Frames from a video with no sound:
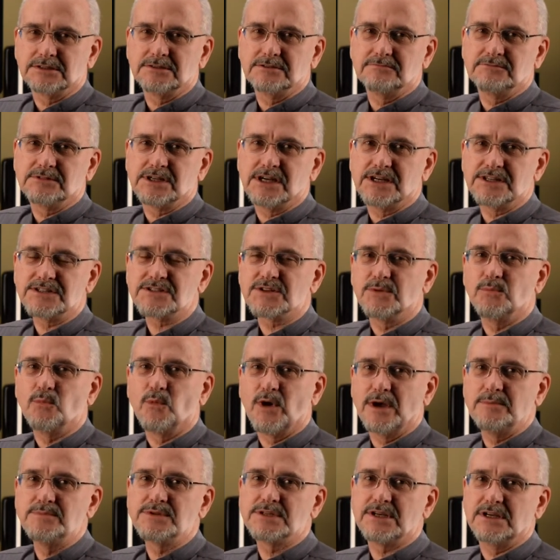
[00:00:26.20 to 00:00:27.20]
custom
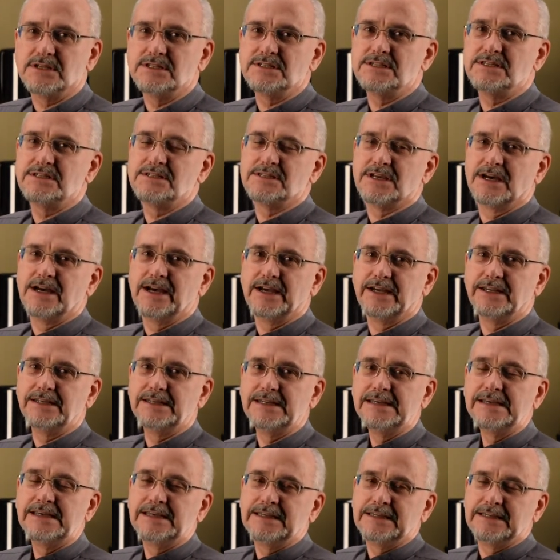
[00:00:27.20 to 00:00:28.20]
website design
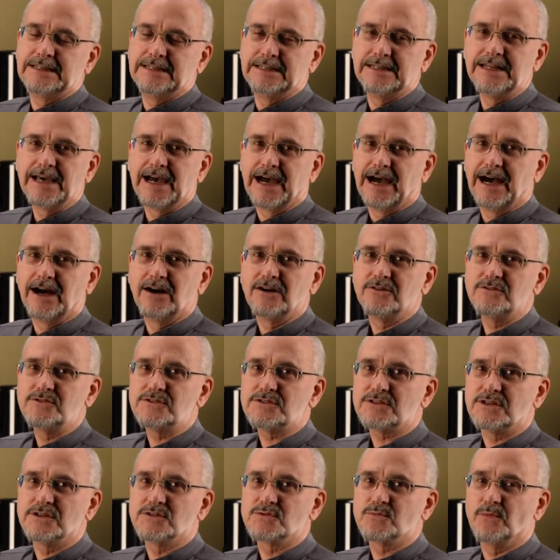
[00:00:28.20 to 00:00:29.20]

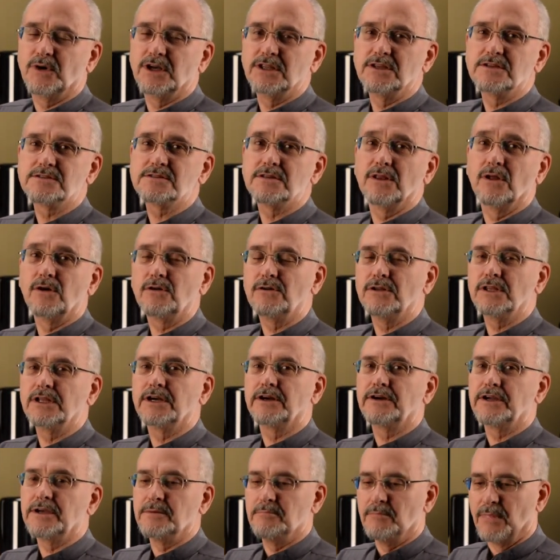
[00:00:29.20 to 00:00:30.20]
in-house as well as local
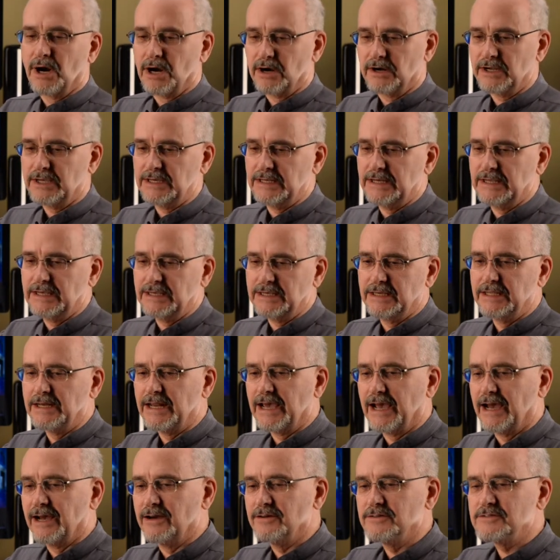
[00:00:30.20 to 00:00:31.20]
area marketing
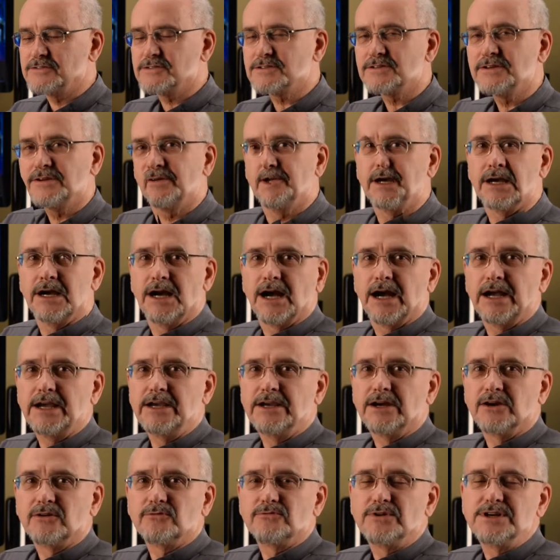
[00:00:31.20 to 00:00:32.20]
in-house. I
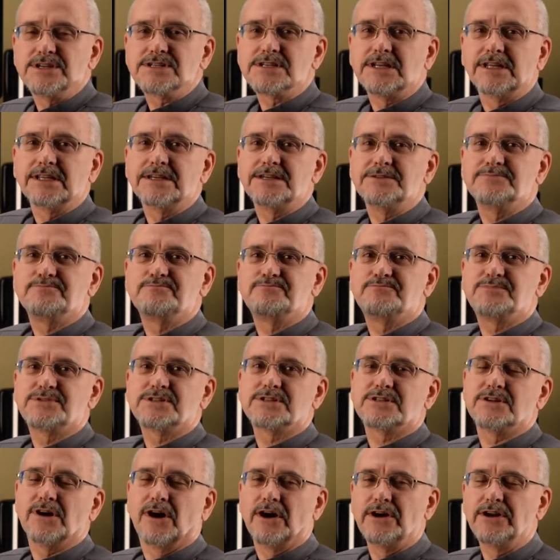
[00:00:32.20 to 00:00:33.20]
originally
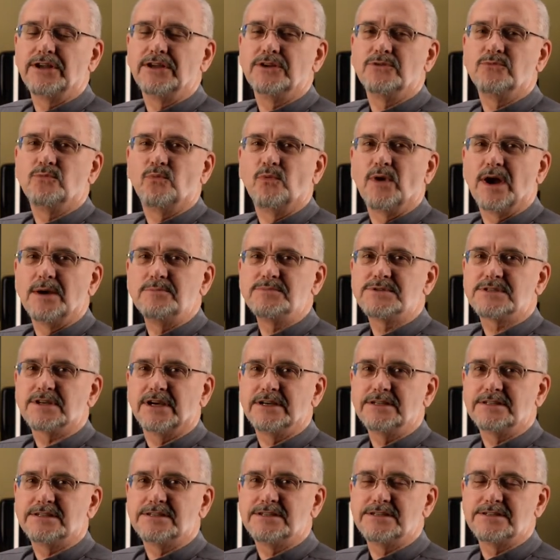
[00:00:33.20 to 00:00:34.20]
started
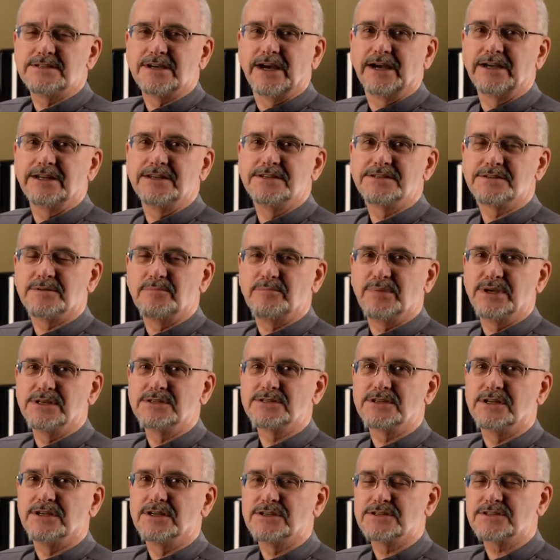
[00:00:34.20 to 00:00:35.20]
website design as a
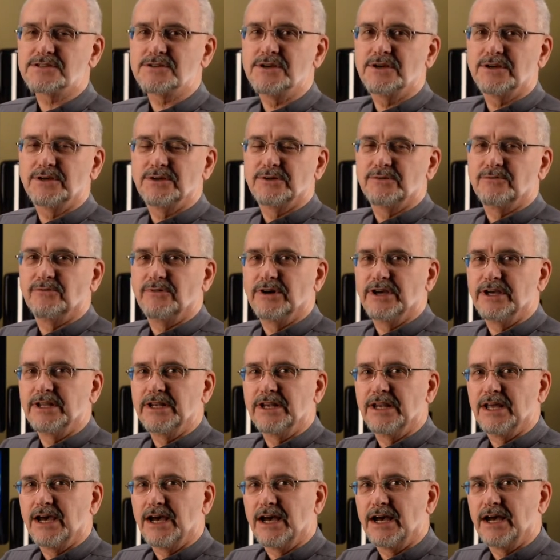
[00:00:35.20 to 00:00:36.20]
business when
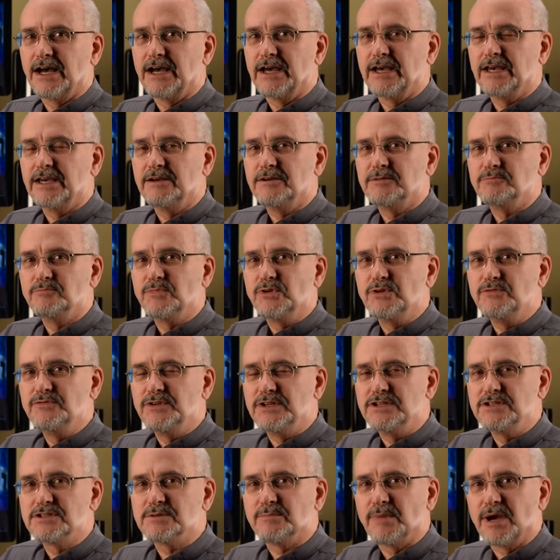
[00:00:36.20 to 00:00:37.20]
I moved
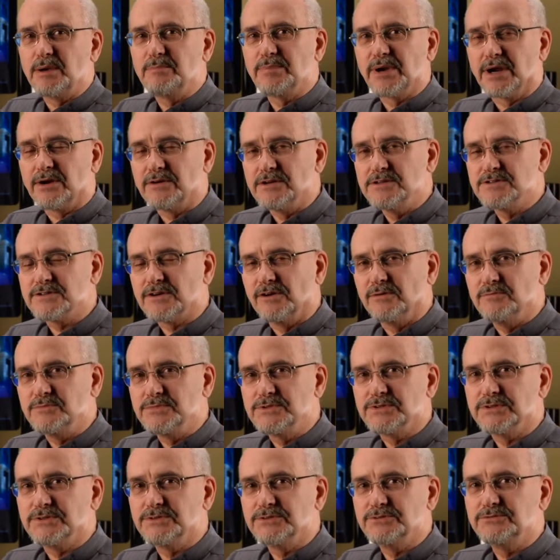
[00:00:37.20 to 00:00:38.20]
into my parents' home
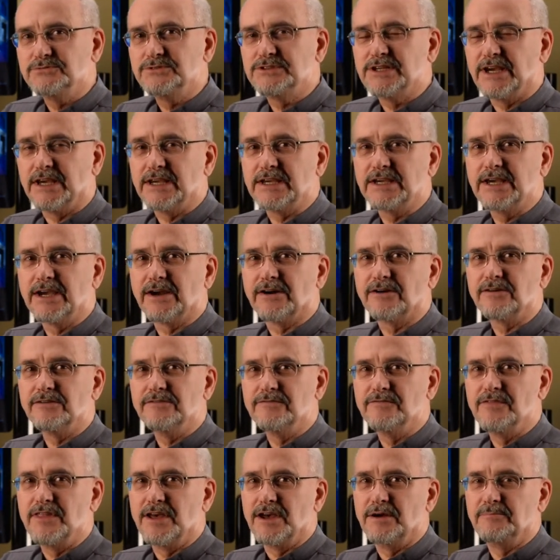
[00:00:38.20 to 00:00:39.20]
to take care
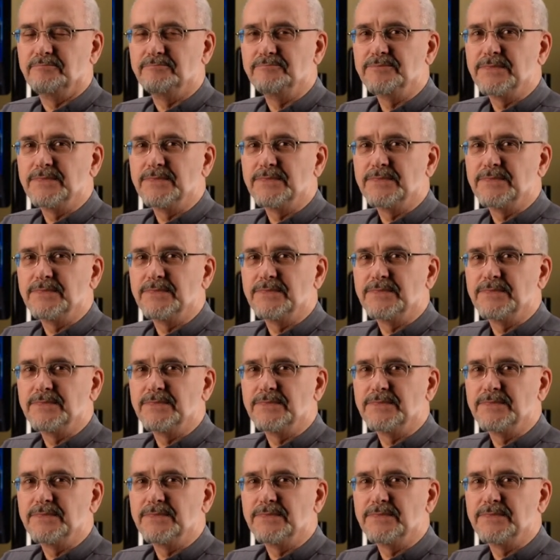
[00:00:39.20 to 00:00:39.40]
of them